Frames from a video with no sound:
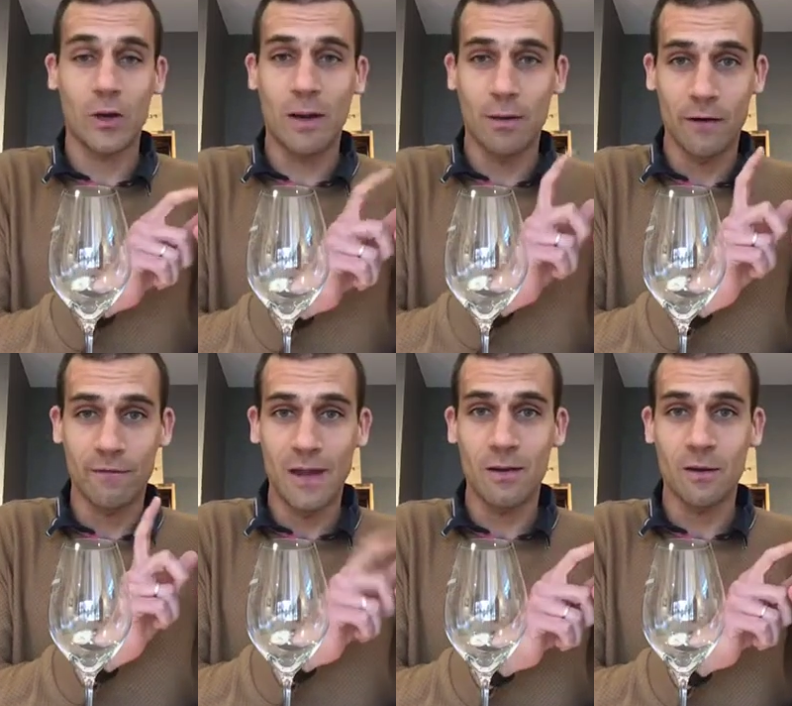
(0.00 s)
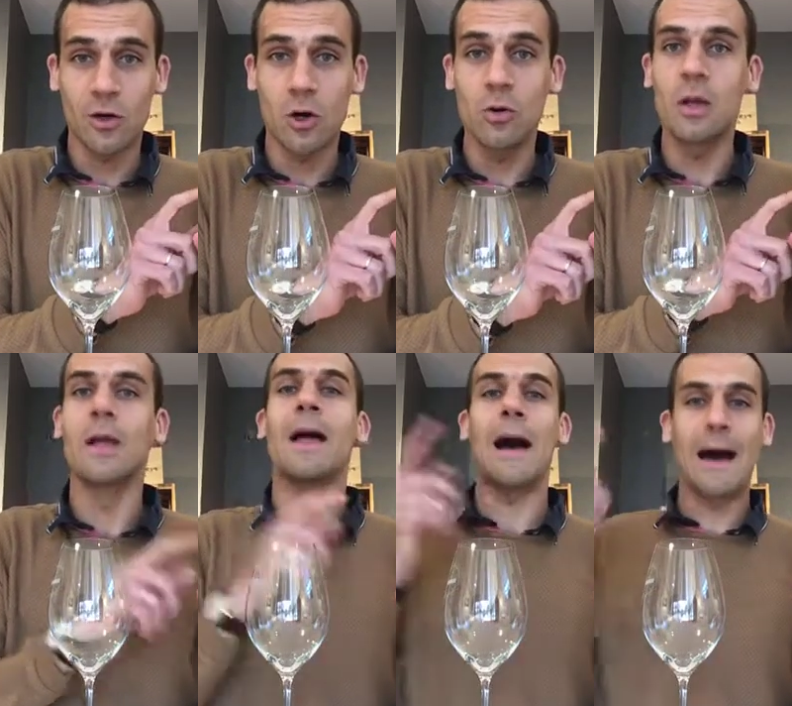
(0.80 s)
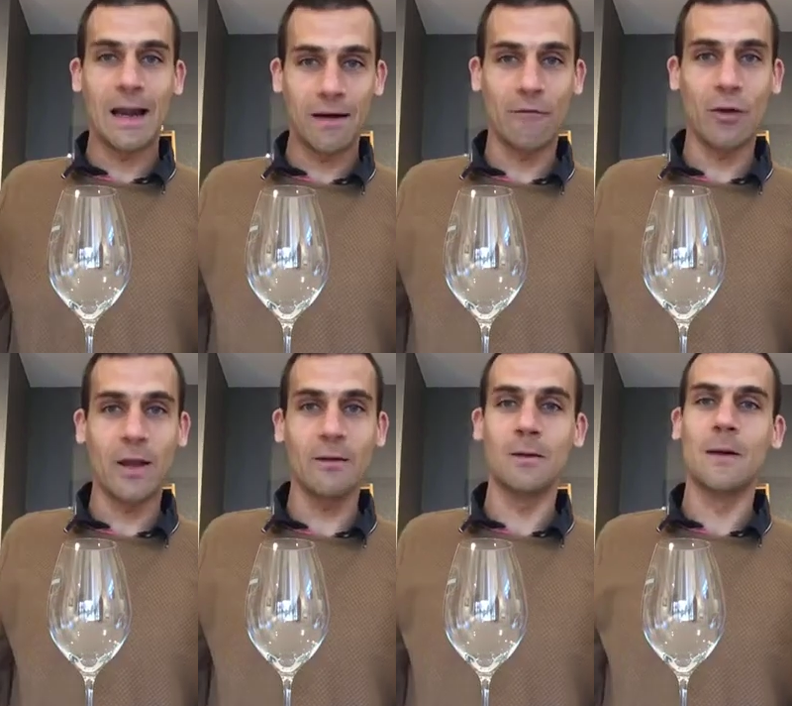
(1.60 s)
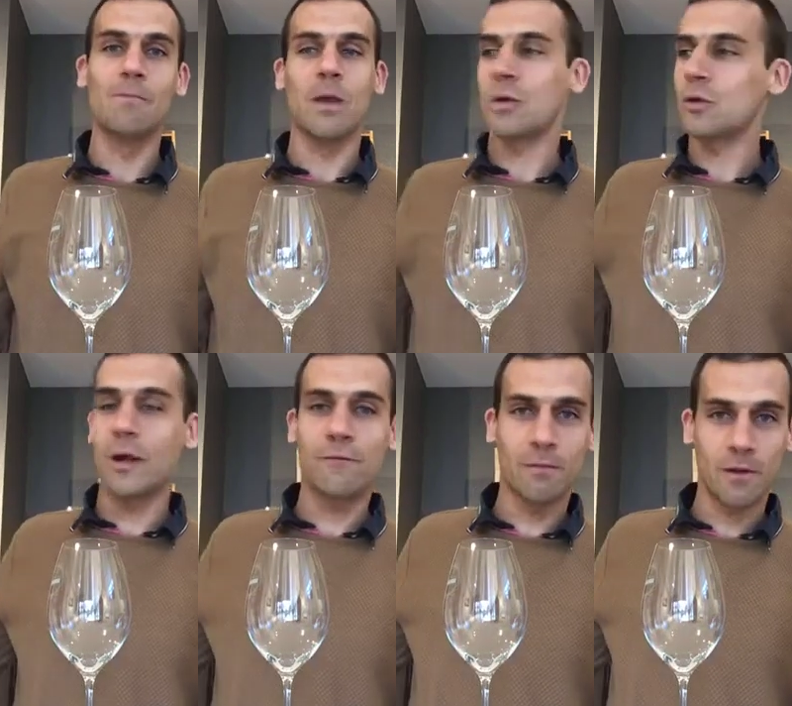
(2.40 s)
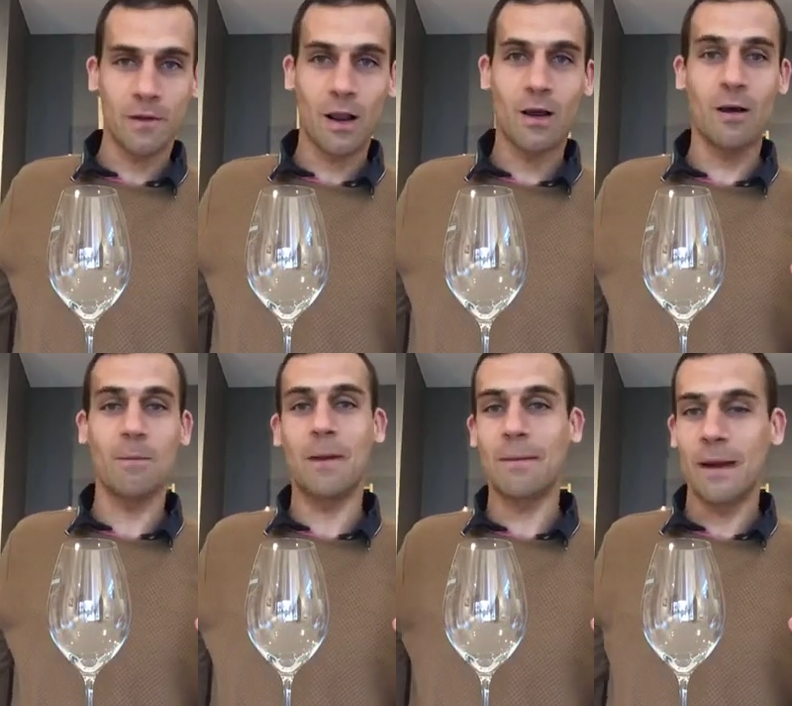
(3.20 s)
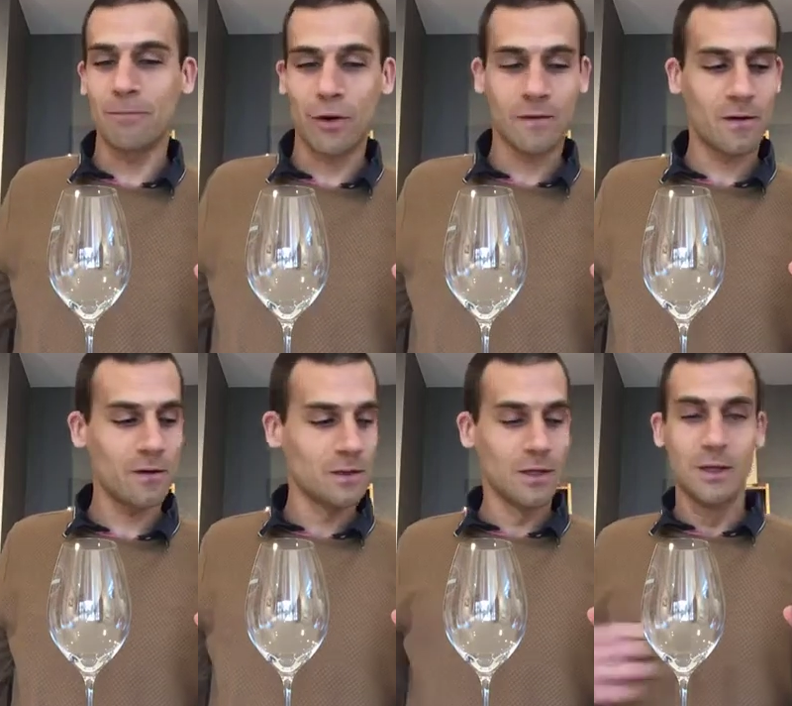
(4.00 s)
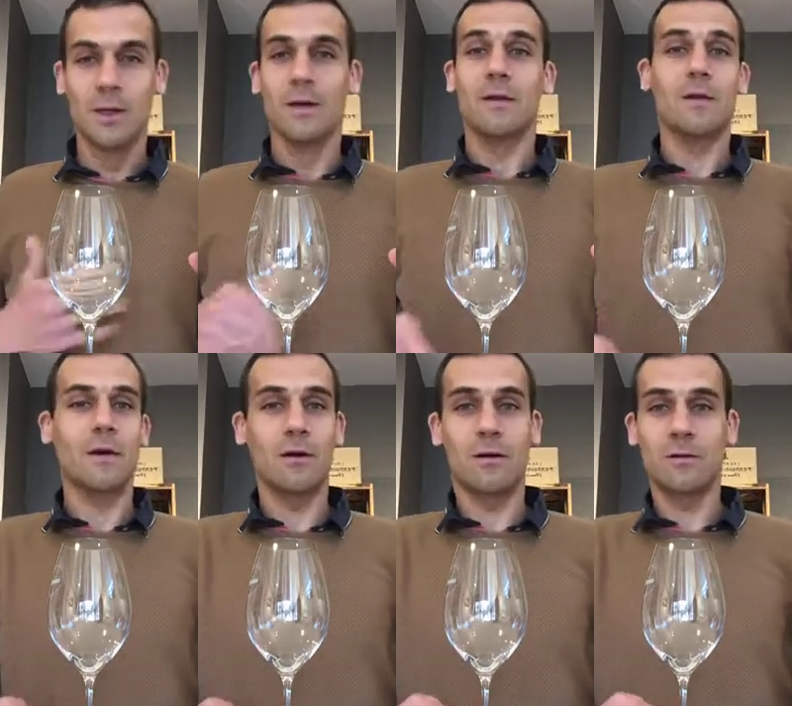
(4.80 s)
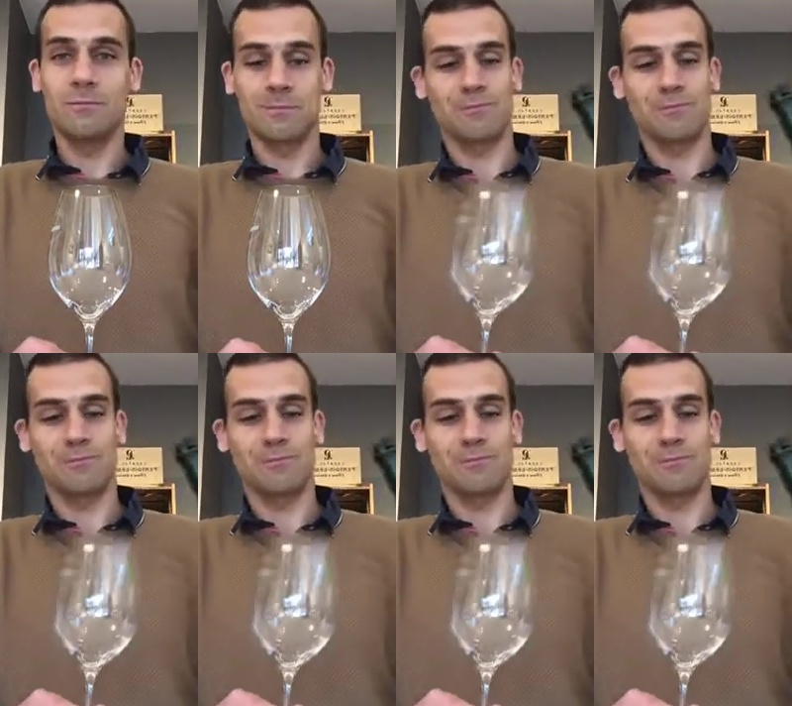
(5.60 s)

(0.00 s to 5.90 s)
a couple of days ago à la volée, straight from the cellar by my brother. So